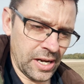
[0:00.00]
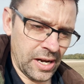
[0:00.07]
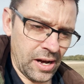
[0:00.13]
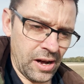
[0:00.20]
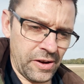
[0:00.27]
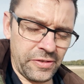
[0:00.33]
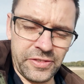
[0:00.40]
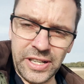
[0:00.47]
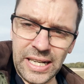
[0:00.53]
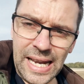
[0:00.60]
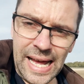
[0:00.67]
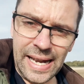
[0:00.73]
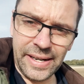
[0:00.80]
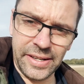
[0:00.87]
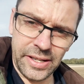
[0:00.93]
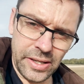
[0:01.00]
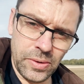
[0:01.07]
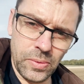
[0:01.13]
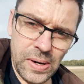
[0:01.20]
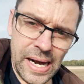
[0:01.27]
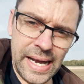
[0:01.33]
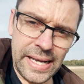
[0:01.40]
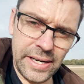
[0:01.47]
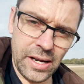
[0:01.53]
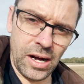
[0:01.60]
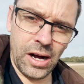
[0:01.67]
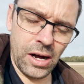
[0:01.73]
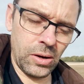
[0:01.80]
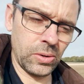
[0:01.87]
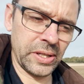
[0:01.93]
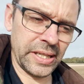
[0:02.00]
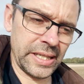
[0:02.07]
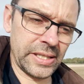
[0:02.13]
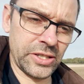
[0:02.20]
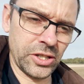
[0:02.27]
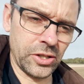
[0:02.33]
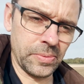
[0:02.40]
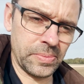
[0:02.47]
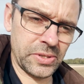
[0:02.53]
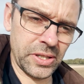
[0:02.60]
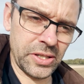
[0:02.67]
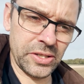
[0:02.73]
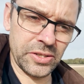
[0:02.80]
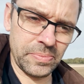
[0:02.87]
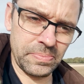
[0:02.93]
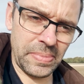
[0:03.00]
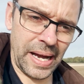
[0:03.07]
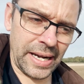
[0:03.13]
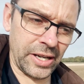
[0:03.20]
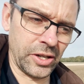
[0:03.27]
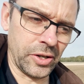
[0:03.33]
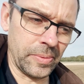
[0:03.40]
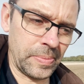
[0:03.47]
off the land and away, not holding it up so it doesn't back up.